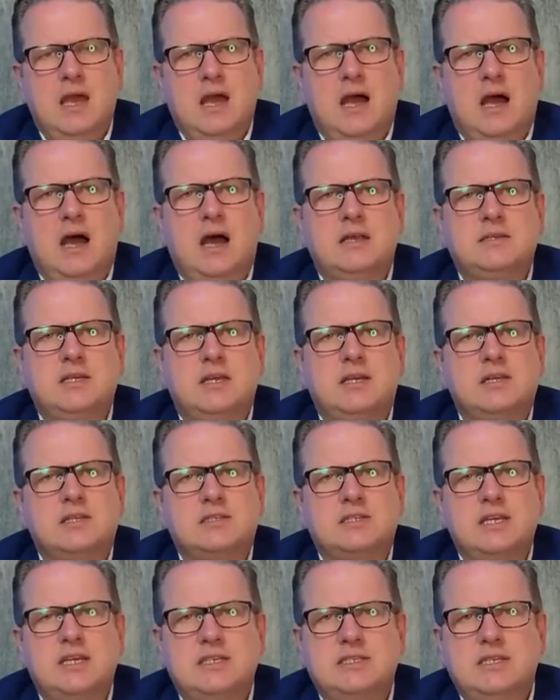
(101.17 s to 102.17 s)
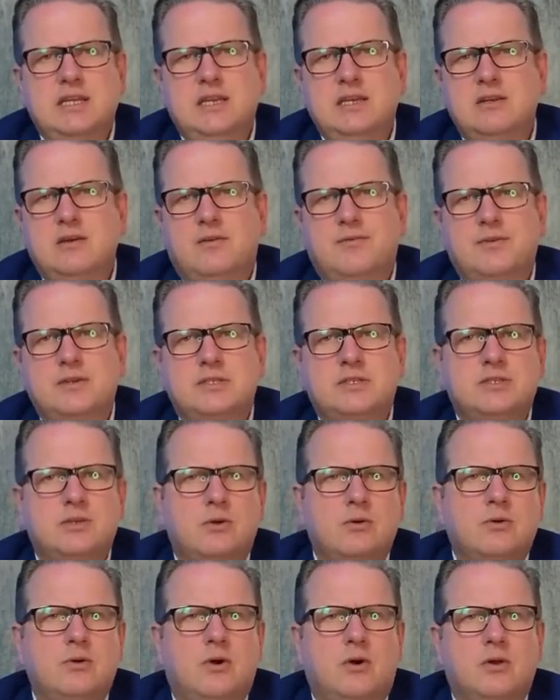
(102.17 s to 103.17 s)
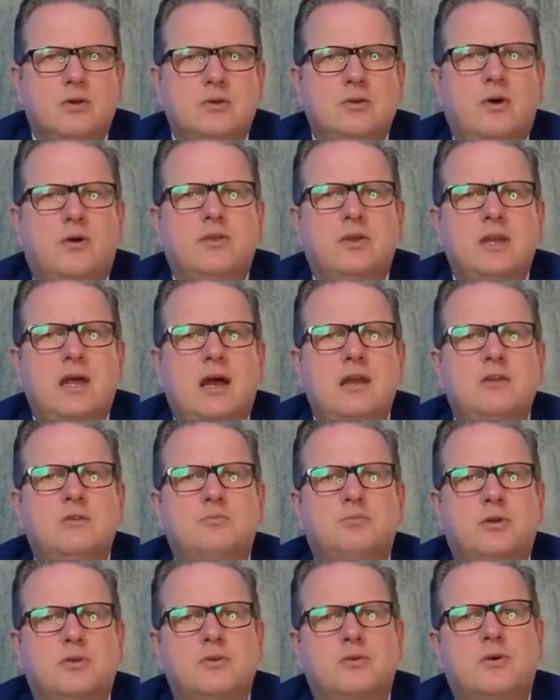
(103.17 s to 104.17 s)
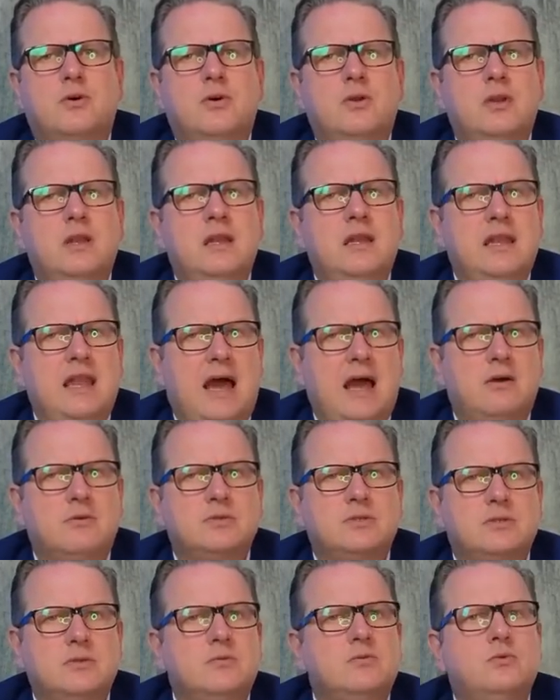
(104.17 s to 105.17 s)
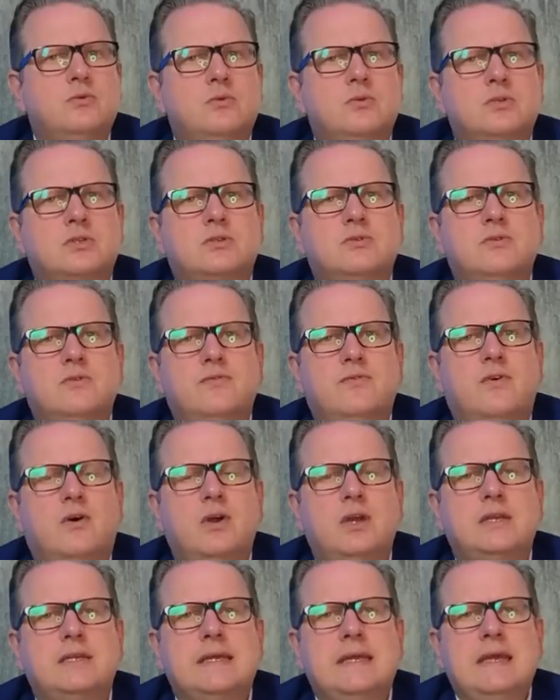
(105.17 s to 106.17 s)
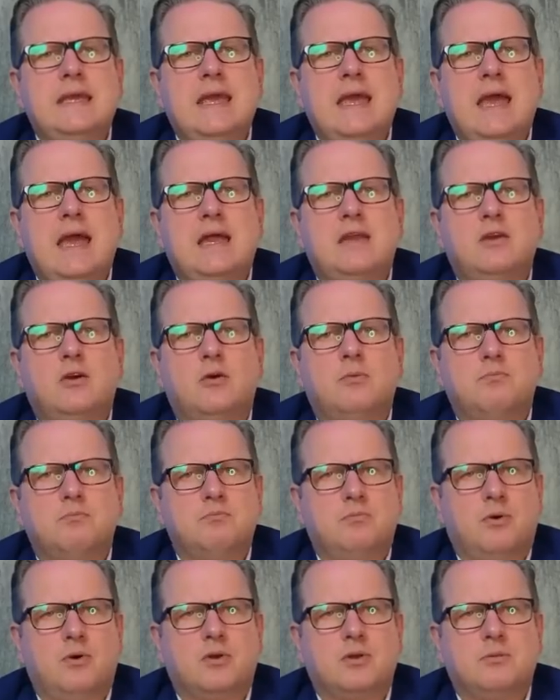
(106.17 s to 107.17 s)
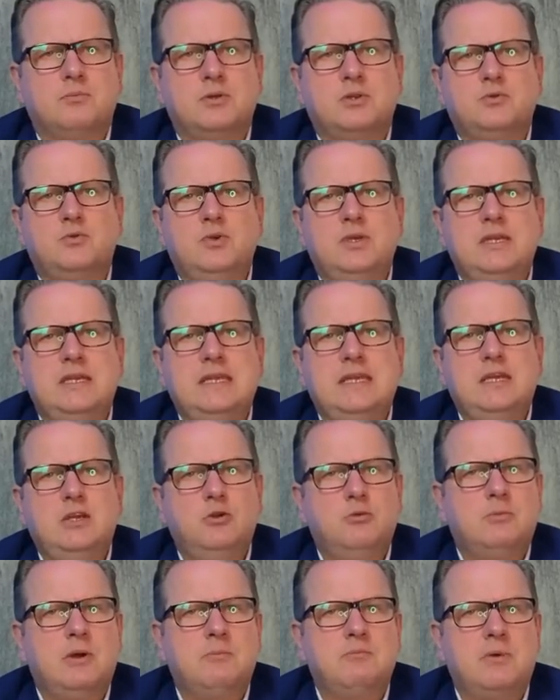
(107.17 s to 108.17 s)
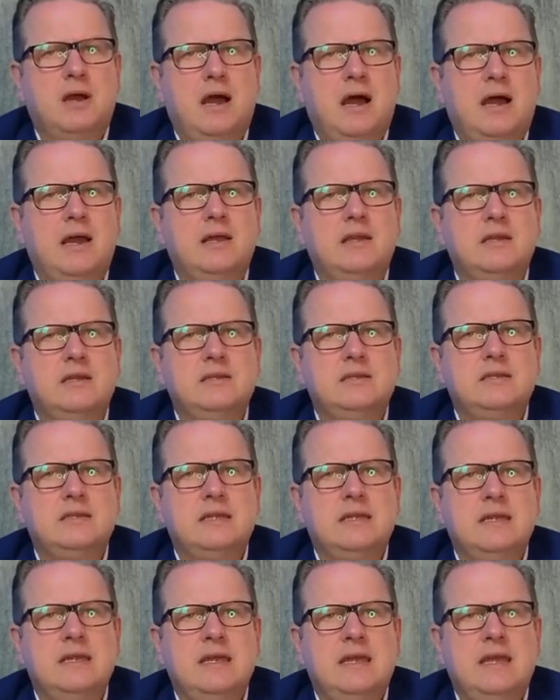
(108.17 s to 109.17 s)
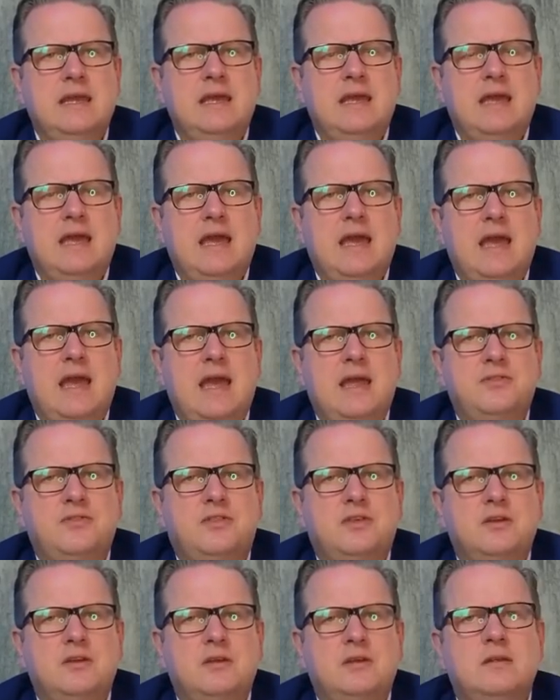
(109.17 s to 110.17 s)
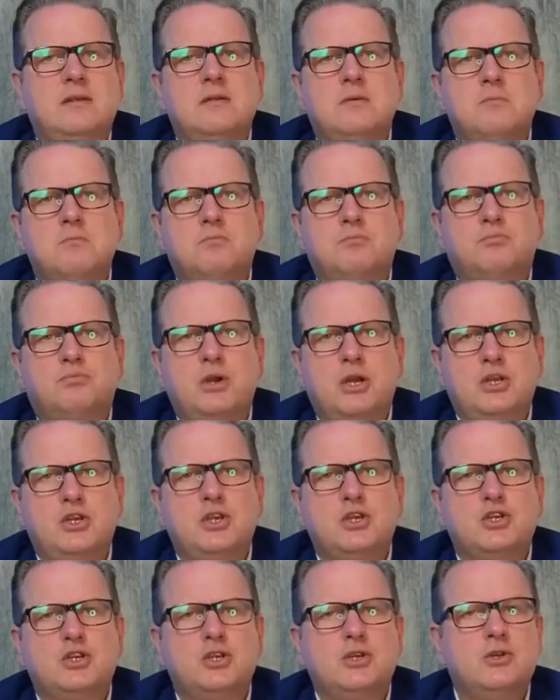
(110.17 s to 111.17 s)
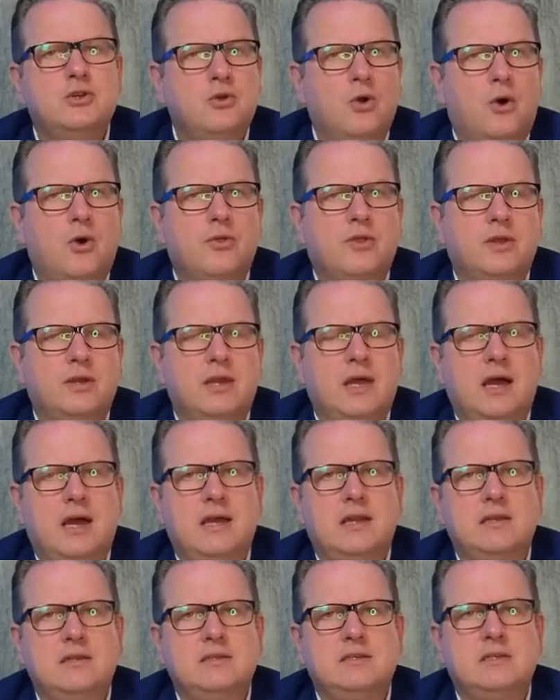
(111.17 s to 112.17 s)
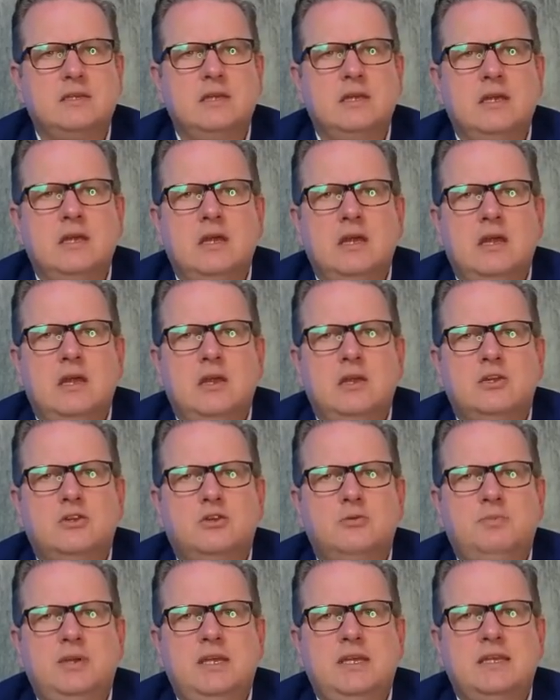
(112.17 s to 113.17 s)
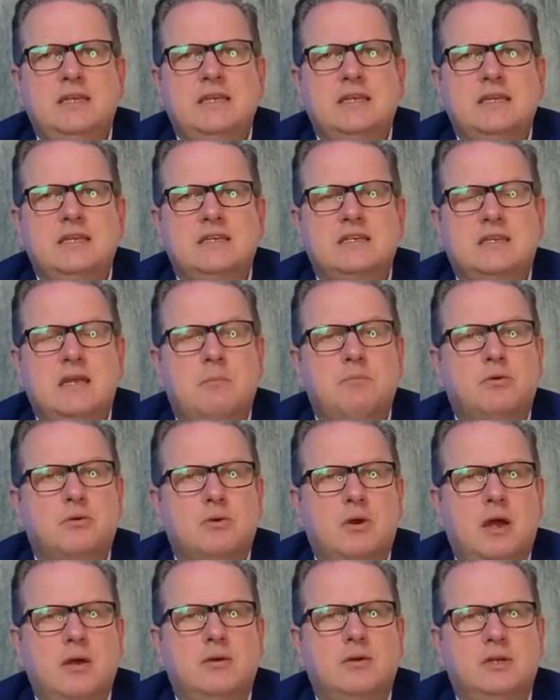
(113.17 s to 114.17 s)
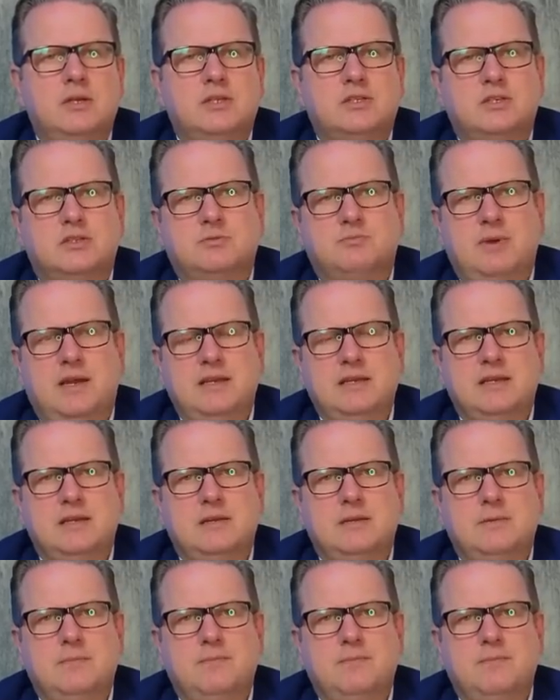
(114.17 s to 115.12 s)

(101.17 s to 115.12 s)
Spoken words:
Article 16 of the so-called Northern Ireland Protocol allows the rules to avoid an open border between EU member Ireland and the British Northern Ireland to be temporarily suspended.